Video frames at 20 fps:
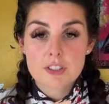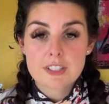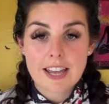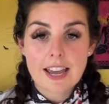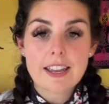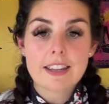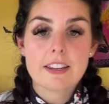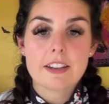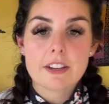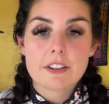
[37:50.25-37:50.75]

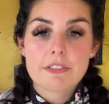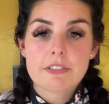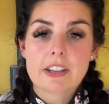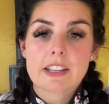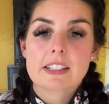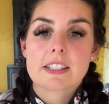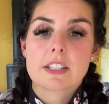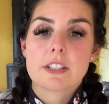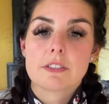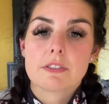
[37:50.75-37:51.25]
diet
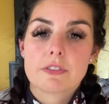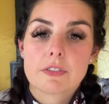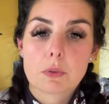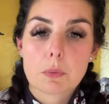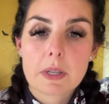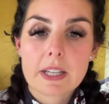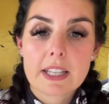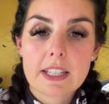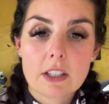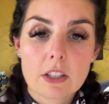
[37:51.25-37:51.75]
effective for
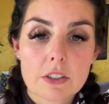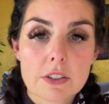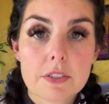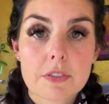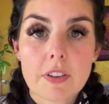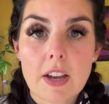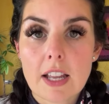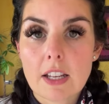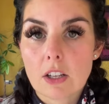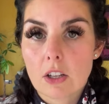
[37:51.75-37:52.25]
weight loss,
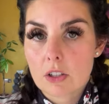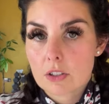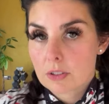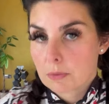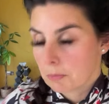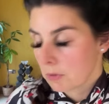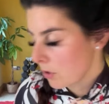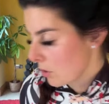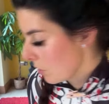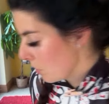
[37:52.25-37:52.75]
fat loss? Let me just